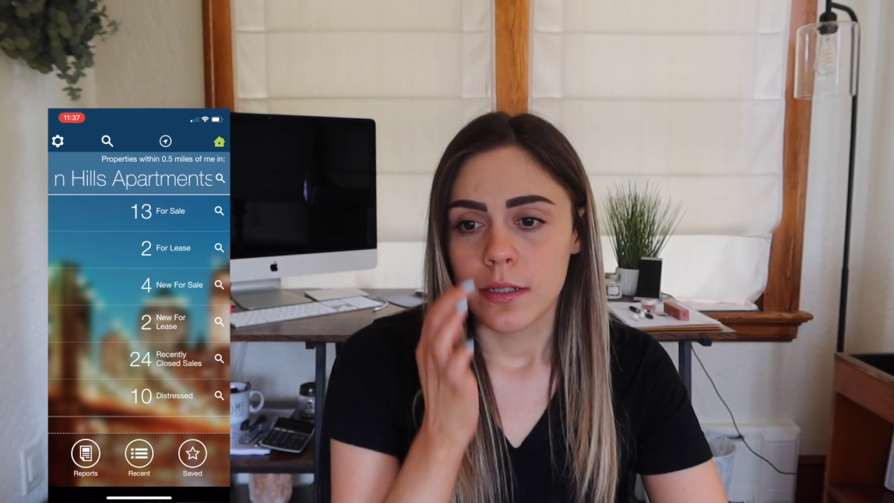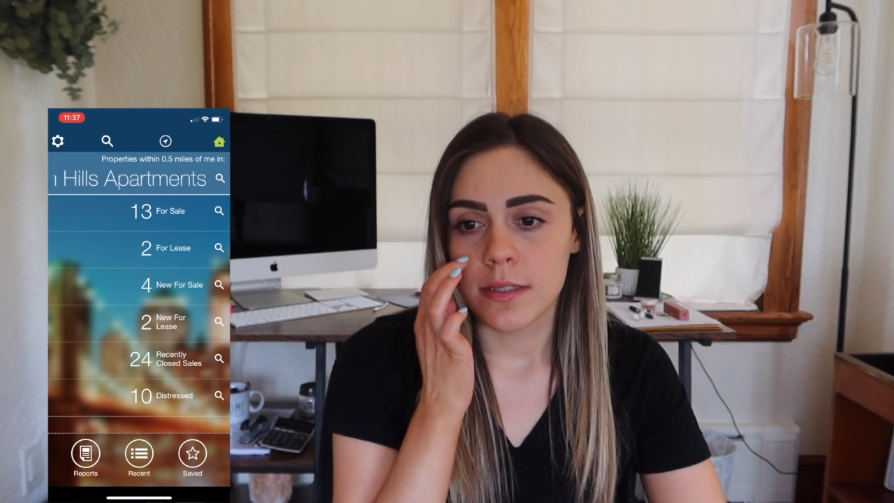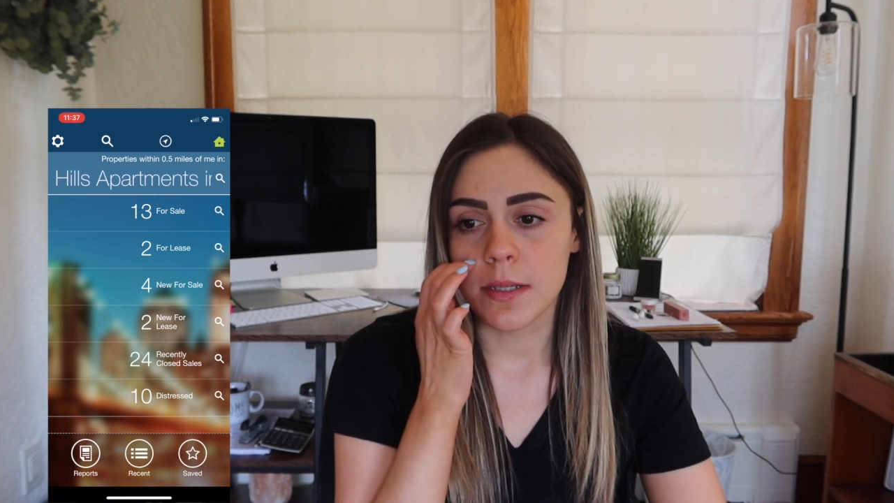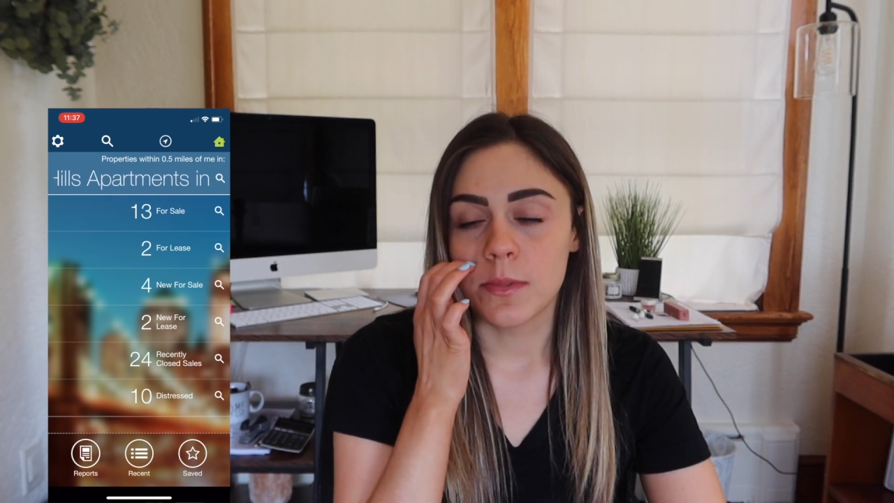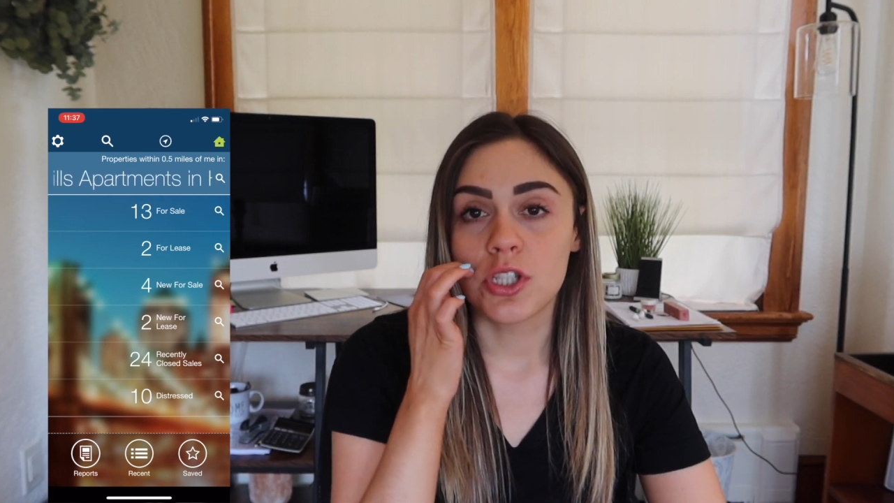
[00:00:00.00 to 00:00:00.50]

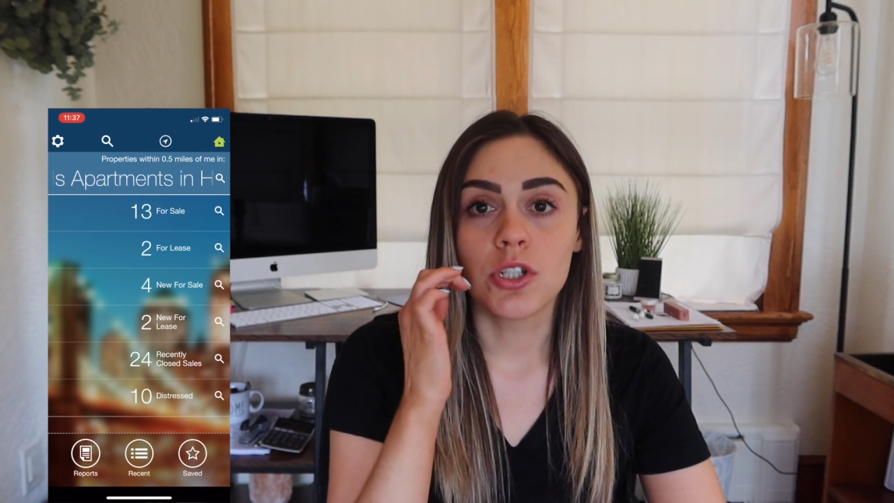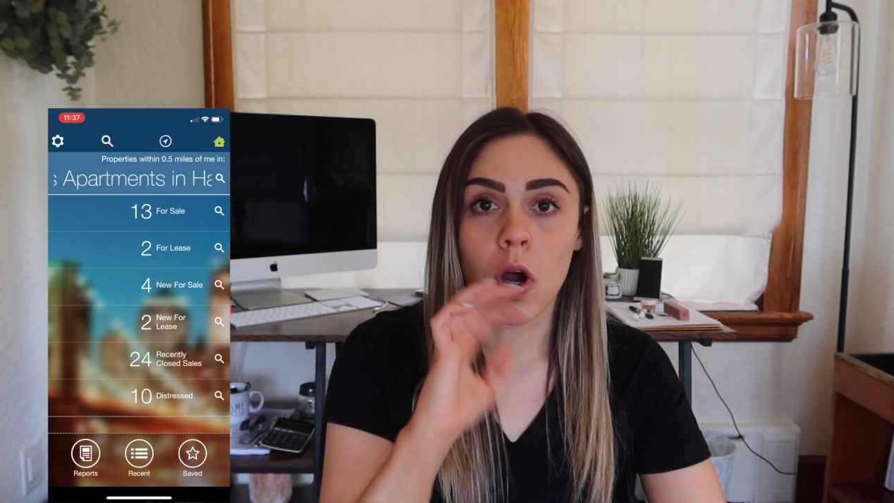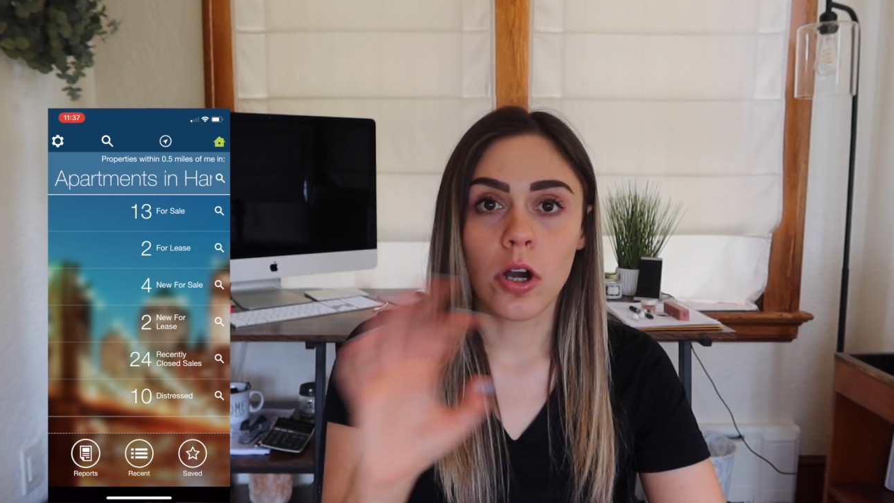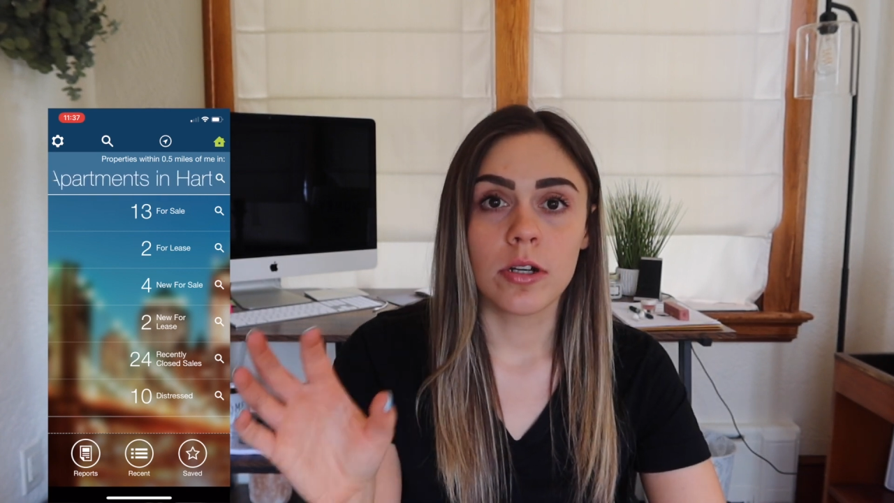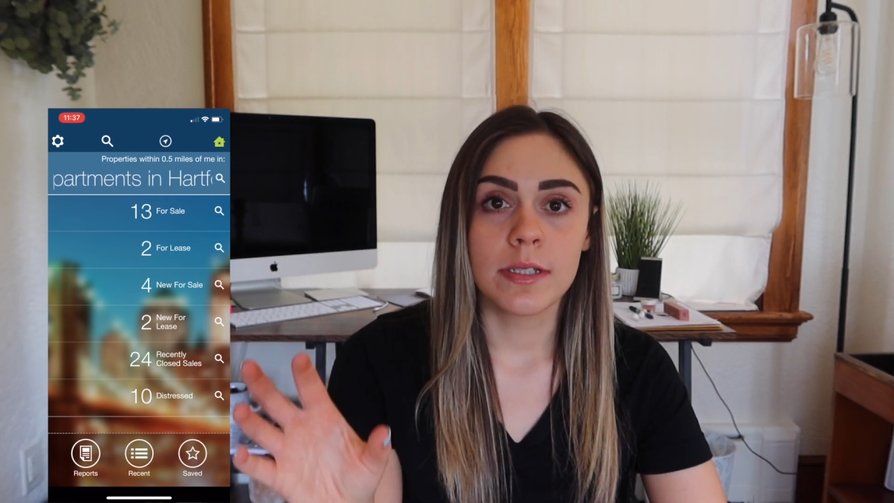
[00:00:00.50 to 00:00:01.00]
some
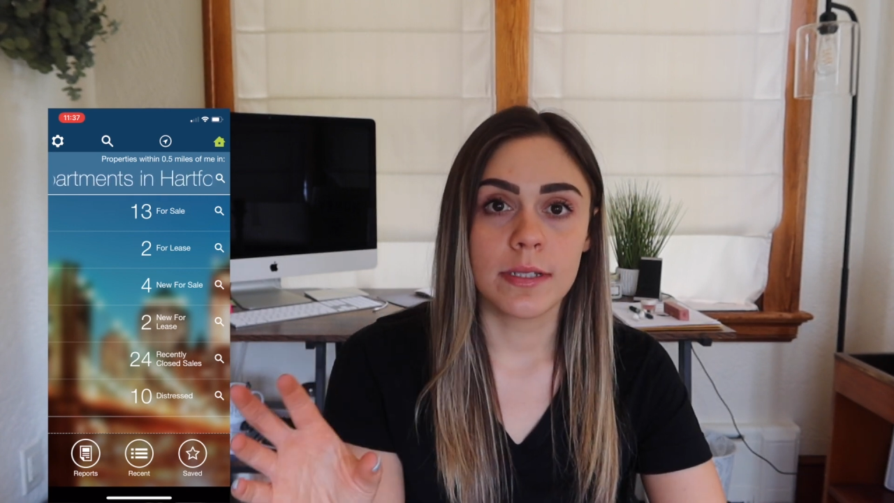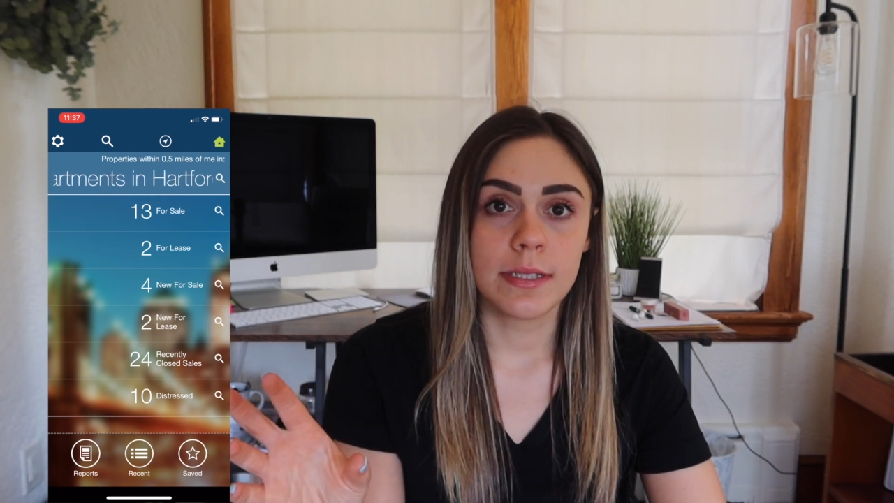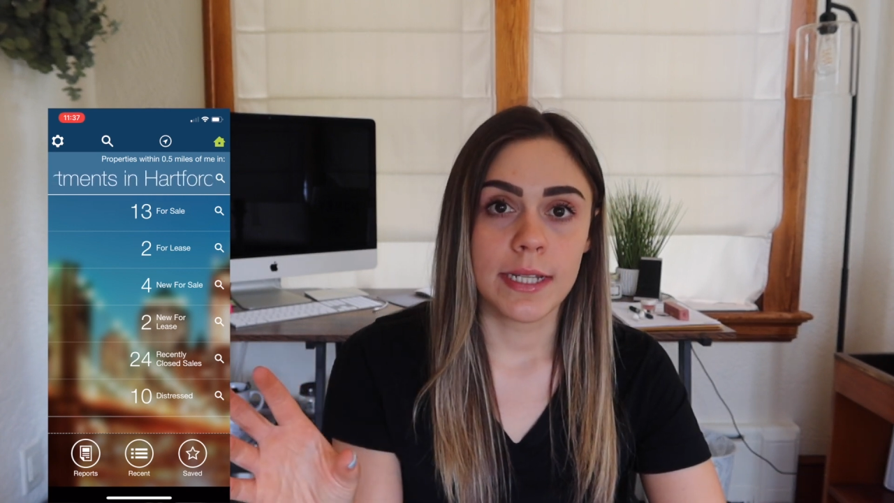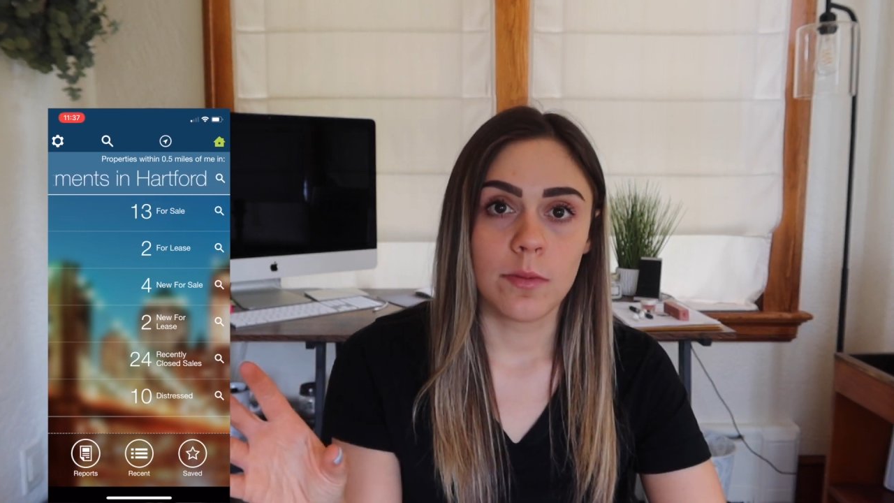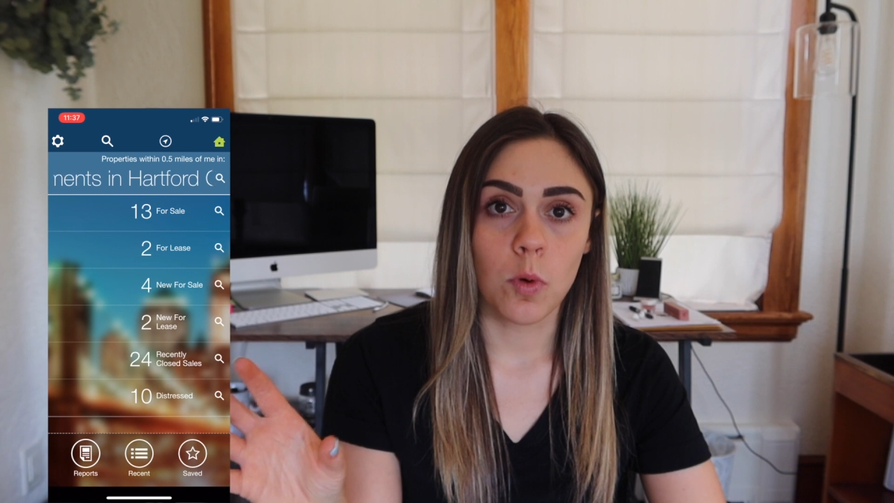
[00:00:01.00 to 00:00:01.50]
stars to
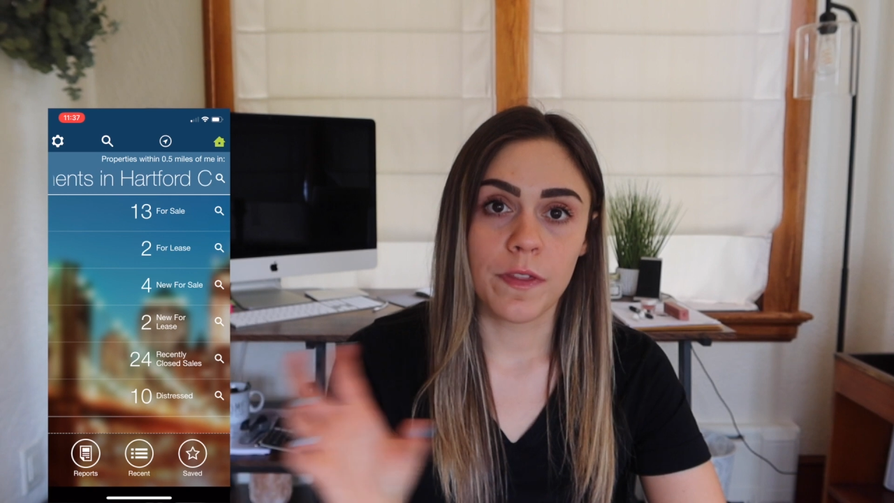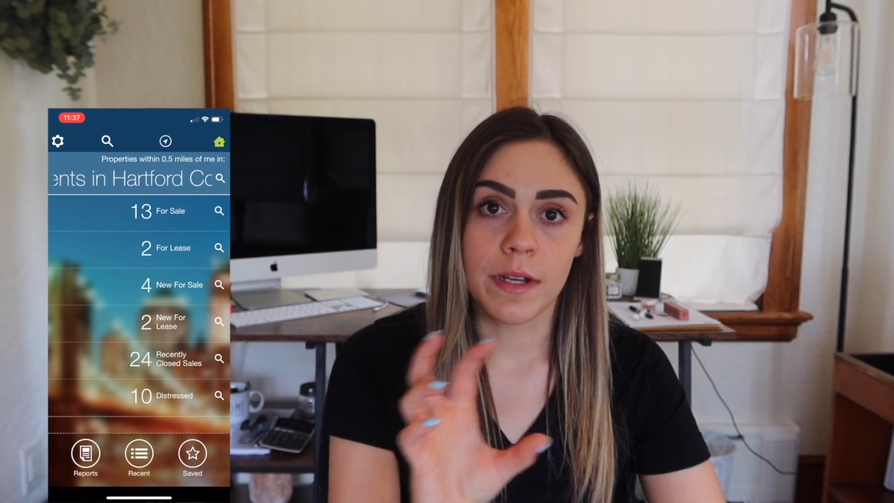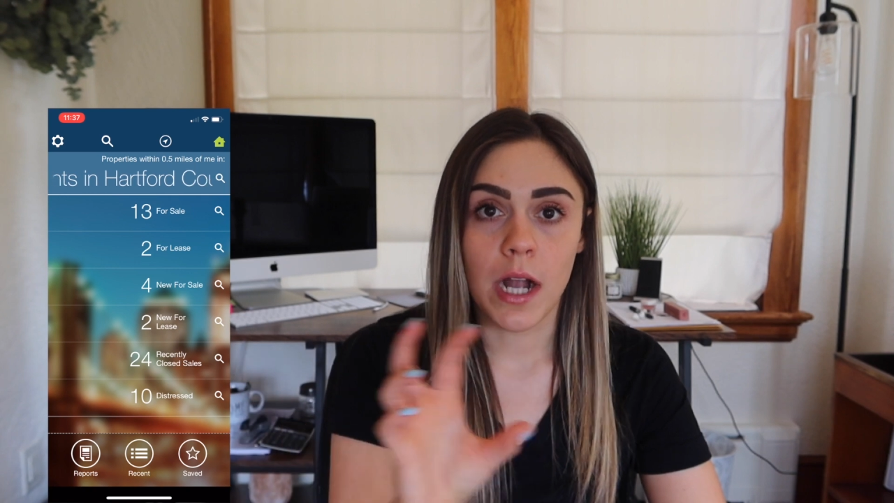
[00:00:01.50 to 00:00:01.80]
see what the